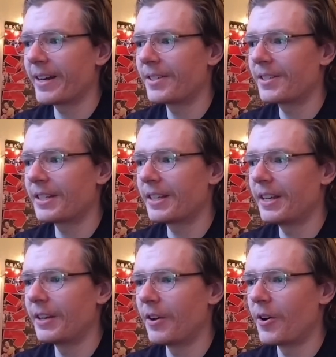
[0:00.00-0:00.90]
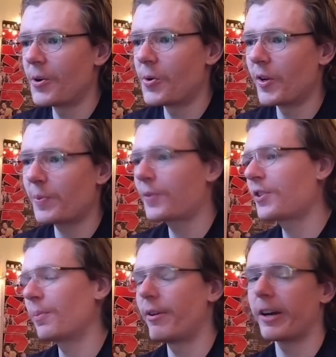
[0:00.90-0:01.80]
just think Kino,
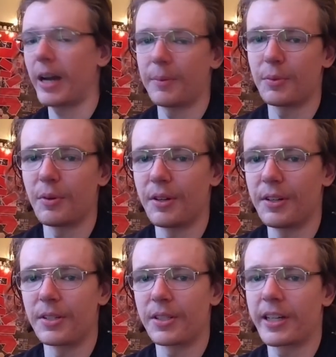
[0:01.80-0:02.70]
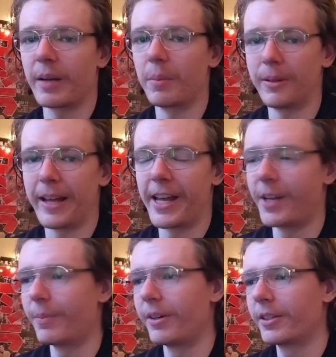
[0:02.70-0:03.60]
especially Black Ops 1, is just kind of
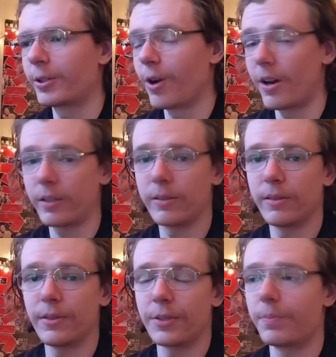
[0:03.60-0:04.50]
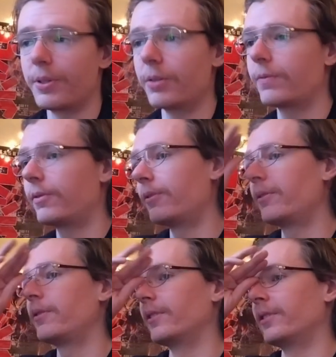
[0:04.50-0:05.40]
bland, but Chronicle is beautiful.